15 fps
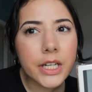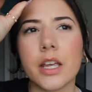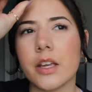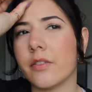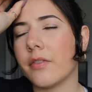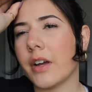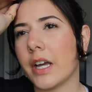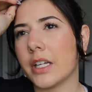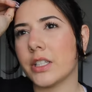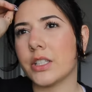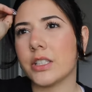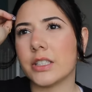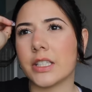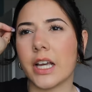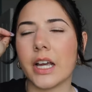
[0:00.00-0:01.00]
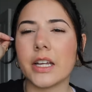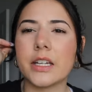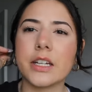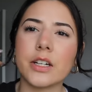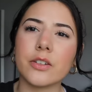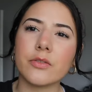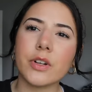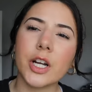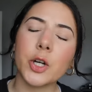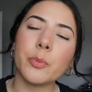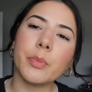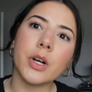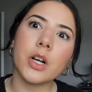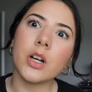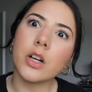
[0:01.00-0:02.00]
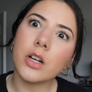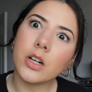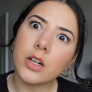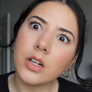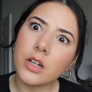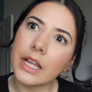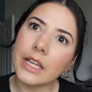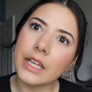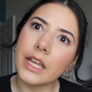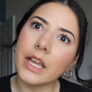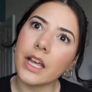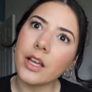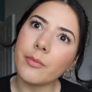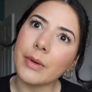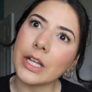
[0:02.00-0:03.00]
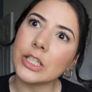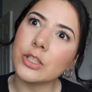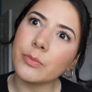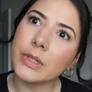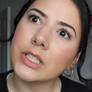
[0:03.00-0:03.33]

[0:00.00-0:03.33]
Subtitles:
if I just sat here and read, but I can't imagine